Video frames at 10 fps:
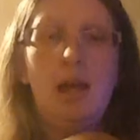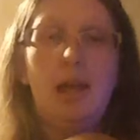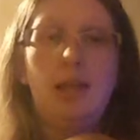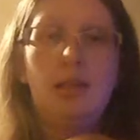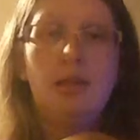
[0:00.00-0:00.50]

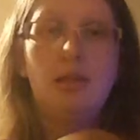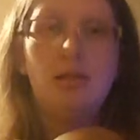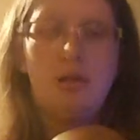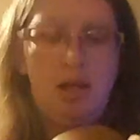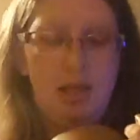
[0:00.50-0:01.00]
and
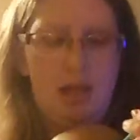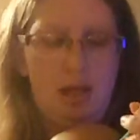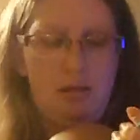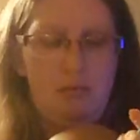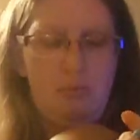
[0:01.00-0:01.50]
tighten
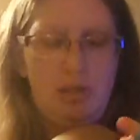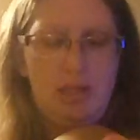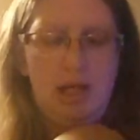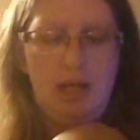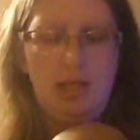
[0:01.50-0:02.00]
that up
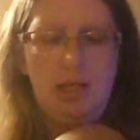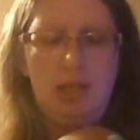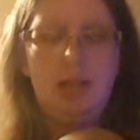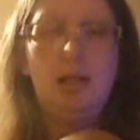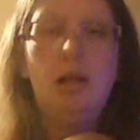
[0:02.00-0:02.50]
as
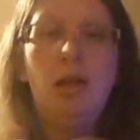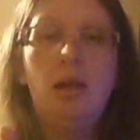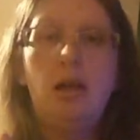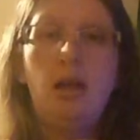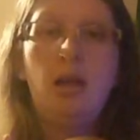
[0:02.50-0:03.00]
needed.
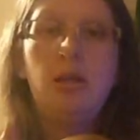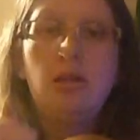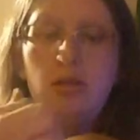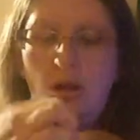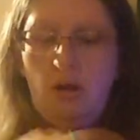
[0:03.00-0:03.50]

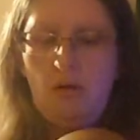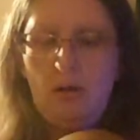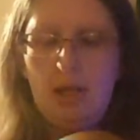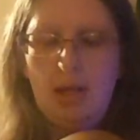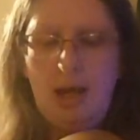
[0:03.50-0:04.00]
So
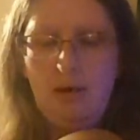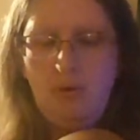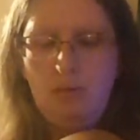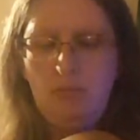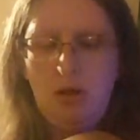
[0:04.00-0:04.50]
now
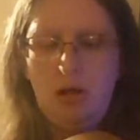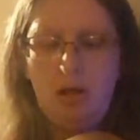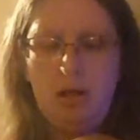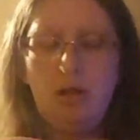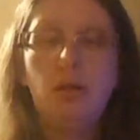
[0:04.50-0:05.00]
I'm
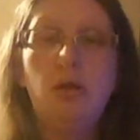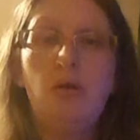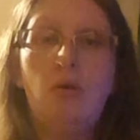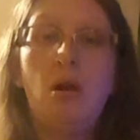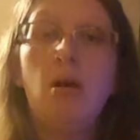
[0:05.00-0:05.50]
going to
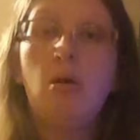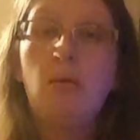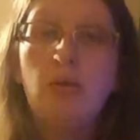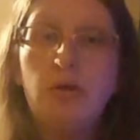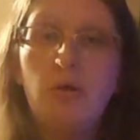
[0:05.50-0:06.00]

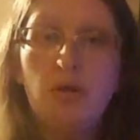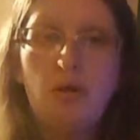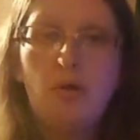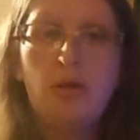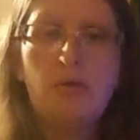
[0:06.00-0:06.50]
do the
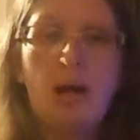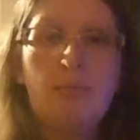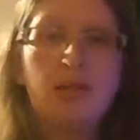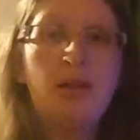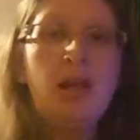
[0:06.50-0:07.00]
shoulder
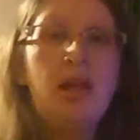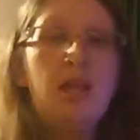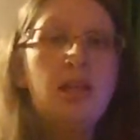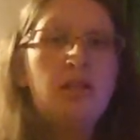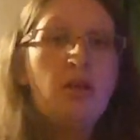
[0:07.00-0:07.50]
straps.
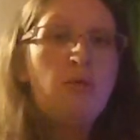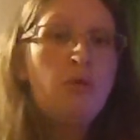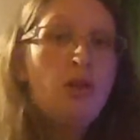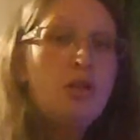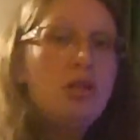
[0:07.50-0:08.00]
So you'll
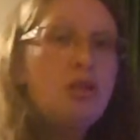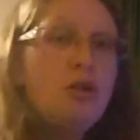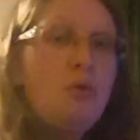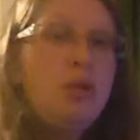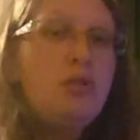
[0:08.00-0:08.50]
notice the
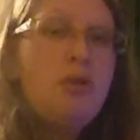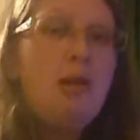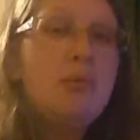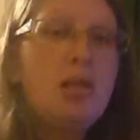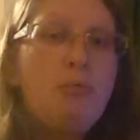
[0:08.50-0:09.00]
shoulder
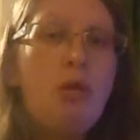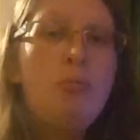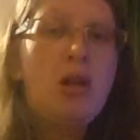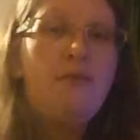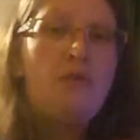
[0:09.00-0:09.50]
straps, the
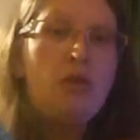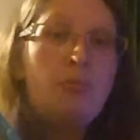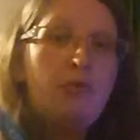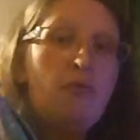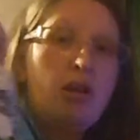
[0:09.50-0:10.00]
moment I've got
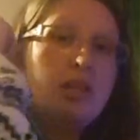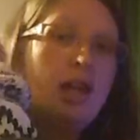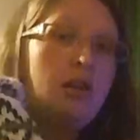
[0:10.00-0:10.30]
them in rucksack